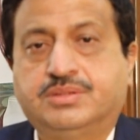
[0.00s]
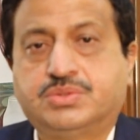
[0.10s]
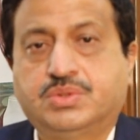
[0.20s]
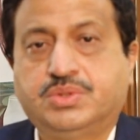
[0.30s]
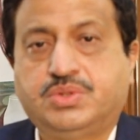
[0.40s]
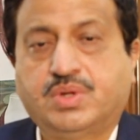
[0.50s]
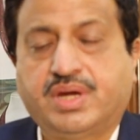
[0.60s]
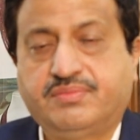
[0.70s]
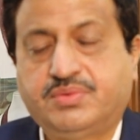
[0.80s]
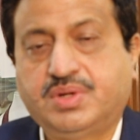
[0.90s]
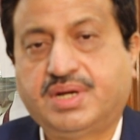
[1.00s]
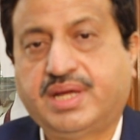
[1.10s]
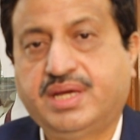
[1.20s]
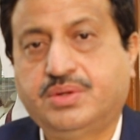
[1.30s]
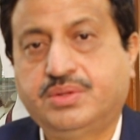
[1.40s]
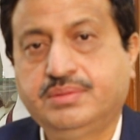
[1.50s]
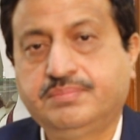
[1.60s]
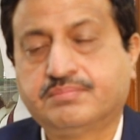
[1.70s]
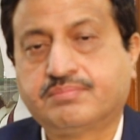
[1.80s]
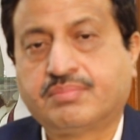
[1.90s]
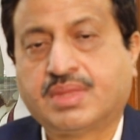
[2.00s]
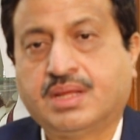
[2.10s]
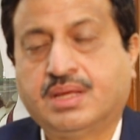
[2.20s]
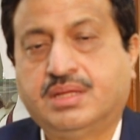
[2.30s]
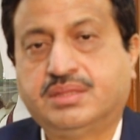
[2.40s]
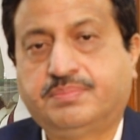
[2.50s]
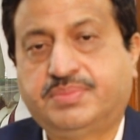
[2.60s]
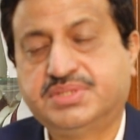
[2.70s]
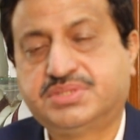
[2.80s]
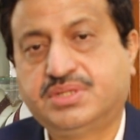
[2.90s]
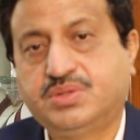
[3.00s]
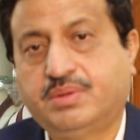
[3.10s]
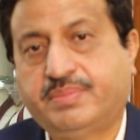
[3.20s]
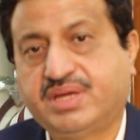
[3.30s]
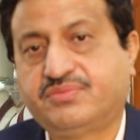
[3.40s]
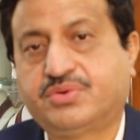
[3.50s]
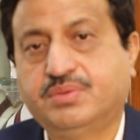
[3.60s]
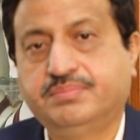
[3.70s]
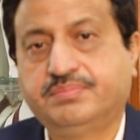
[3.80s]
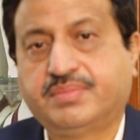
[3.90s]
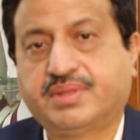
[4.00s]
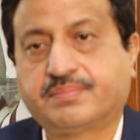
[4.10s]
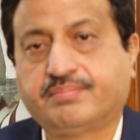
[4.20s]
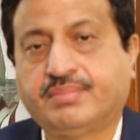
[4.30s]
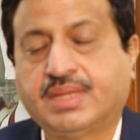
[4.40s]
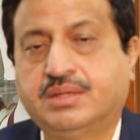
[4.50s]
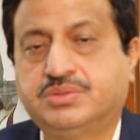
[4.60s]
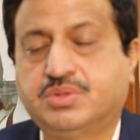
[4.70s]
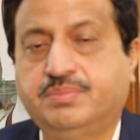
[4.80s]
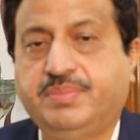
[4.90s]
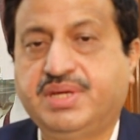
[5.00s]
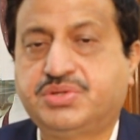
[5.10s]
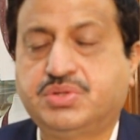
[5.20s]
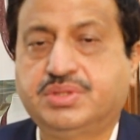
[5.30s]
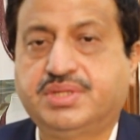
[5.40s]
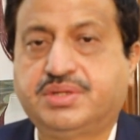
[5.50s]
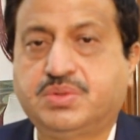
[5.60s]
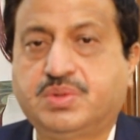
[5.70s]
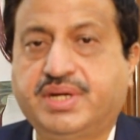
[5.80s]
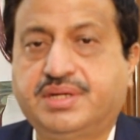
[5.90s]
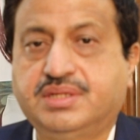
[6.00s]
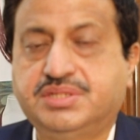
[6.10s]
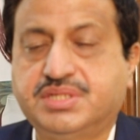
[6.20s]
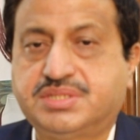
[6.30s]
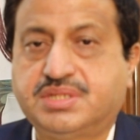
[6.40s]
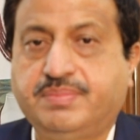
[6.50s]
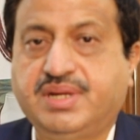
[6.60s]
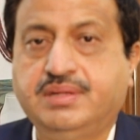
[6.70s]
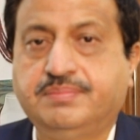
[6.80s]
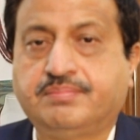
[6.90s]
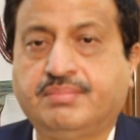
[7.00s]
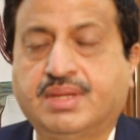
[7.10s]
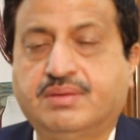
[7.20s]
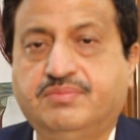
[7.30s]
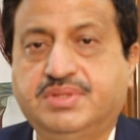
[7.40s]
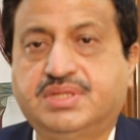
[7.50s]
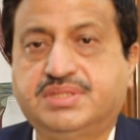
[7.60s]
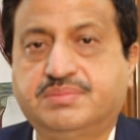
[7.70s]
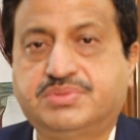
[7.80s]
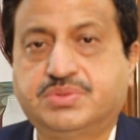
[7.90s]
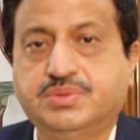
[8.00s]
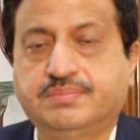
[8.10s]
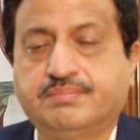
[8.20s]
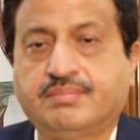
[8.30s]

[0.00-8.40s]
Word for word: So you have to rely on the person you are buying from. So make sure that you get a GST bill with the gemstone.